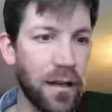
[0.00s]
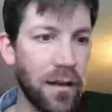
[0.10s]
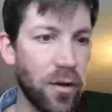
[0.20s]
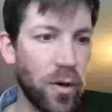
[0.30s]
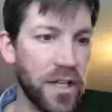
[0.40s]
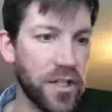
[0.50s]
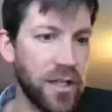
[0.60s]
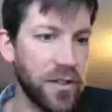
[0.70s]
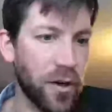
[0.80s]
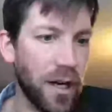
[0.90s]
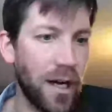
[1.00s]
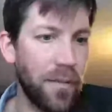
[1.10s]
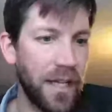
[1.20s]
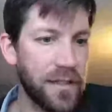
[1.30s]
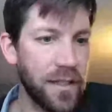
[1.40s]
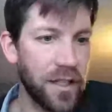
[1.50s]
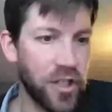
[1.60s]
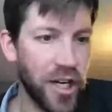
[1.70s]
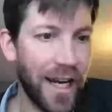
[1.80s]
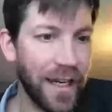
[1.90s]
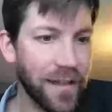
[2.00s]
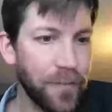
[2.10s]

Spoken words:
questions or comments in the chat.